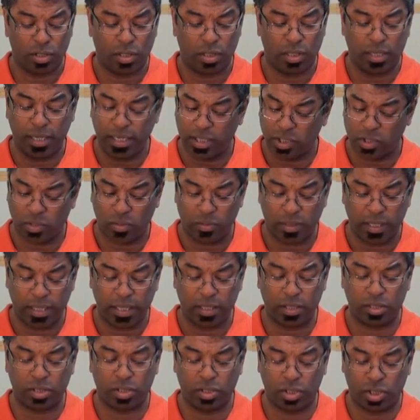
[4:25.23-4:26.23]

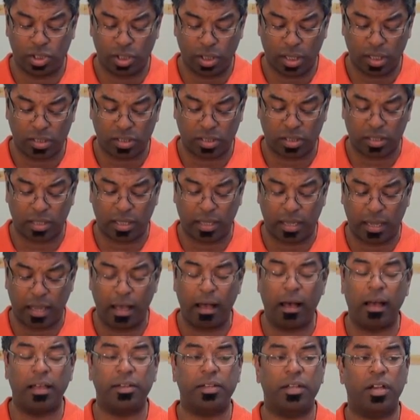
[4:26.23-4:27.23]
literally just
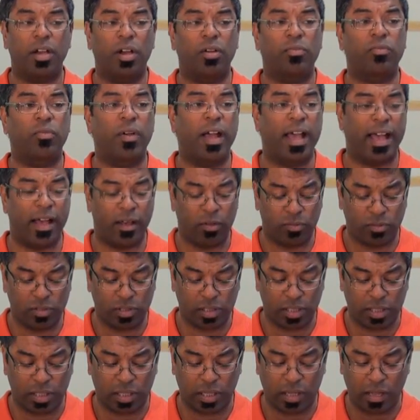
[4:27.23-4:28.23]
cut
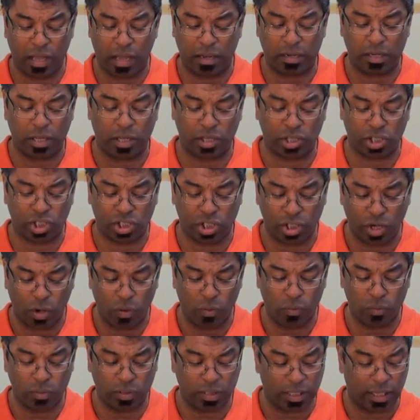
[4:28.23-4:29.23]
a
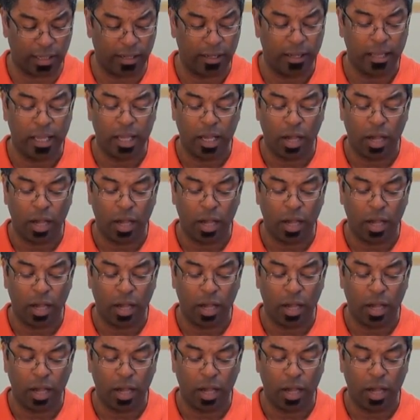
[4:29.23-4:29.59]
shoulder